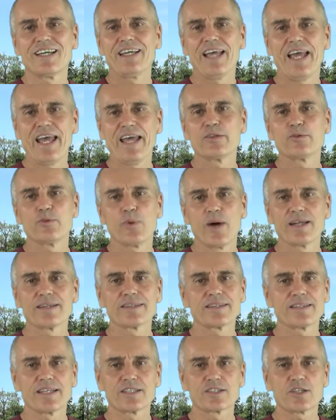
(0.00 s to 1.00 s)
and
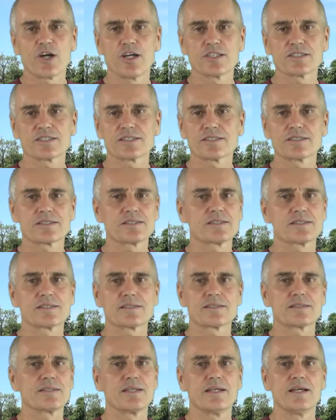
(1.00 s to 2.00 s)
one that
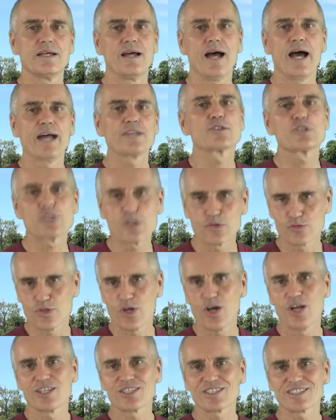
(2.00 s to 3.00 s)
costs hundreds of
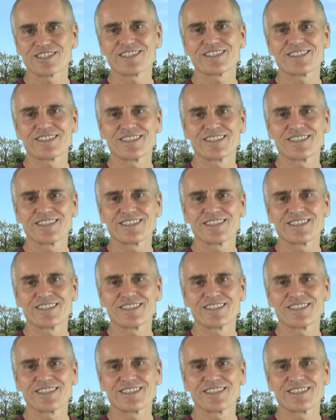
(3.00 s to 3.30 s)
dollars.